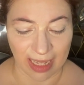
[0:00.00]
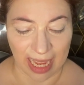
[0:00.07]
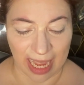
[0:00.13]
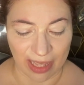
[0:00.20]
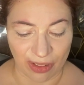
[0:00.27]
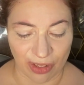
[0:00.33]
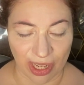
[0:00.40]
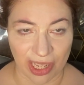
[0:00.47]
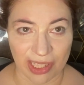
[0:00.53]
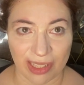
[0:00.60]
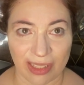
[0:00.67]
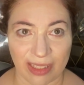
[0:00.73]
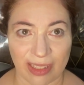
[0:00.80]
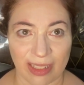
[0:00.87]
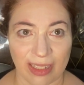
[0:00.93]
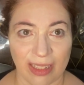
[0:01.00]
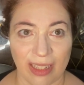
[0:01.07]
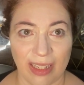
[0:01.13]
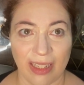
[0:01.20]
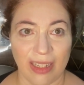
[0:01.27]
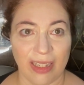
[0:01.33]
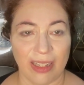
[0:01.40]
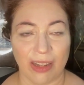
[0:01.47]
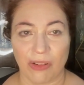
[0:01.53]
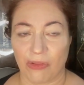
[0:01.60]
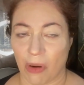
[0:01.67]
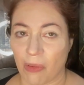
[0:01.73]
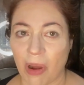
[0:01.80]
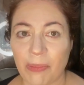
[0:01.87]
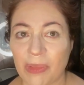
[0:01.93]
and just
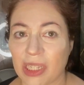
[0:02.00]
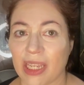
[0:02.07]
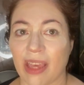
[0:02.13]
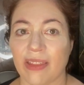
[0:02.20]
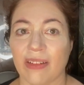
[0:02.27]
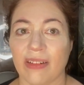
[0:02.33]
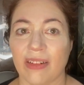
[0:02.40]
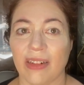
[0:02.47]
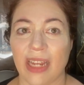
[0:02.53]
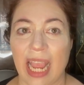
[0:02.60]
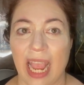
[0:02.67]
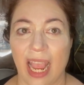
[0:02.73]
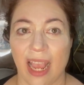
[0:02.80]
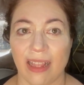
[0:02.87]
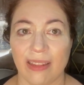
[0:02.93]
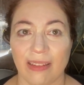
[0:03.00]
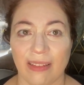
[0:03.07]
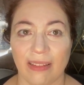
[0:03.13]
grow up together. And